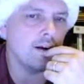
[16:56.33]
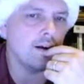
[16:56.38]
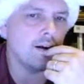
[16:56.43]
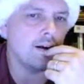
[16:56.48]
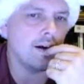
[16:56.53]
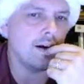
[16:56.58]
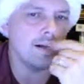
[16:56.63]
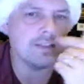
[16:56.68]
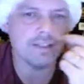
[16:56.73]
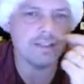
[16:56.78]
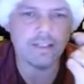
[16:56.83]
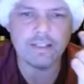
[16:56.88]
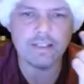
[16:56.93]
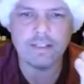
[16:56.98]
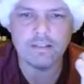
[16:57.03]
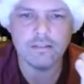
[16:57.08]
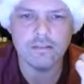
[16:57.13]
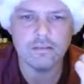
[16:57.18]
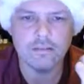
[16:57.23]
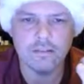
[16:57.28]

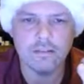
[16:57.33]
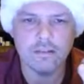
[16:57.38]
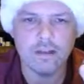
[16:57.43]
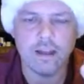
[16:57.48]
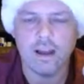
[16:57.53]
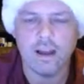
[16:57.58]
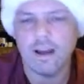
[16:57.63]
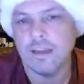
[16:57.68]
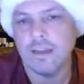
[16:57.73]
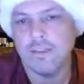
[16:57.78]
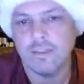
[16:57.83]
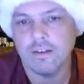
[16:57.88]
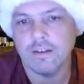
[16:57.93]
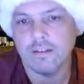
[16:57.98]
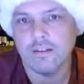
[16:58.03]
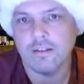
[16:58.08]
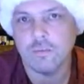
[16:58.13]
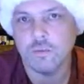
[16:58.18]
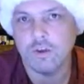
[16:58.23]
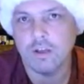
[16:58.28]
Oddly, I think
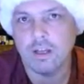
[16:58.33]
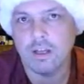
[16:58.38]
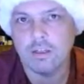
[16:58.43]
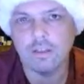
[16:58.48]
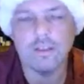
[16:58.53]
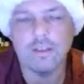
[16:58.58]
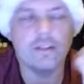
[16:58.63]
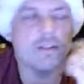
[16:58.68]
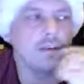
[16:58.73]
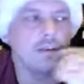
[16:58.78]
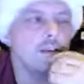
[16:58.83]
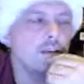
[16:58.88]
somewhat oddly,